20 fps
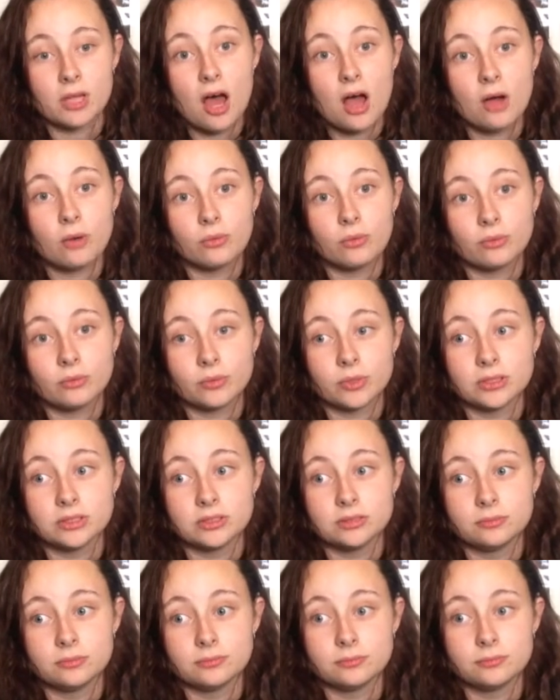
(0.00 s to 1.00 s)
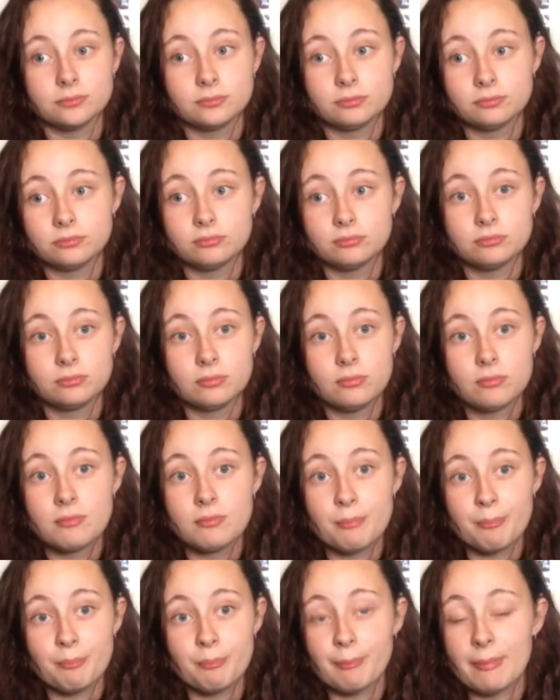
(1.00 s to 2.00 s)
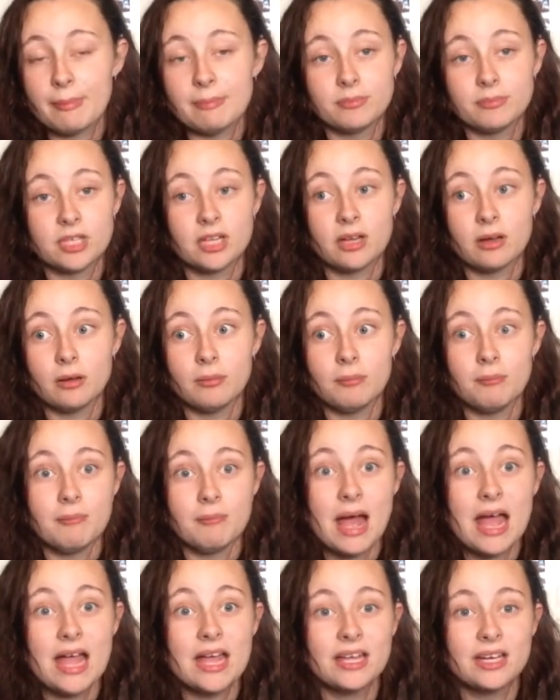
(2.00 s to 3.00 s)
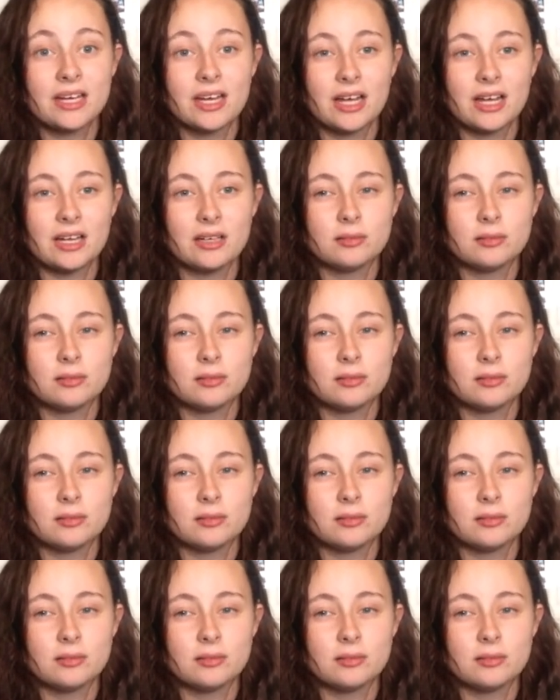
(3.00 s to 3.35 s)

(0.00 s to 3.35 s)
Milat was the main,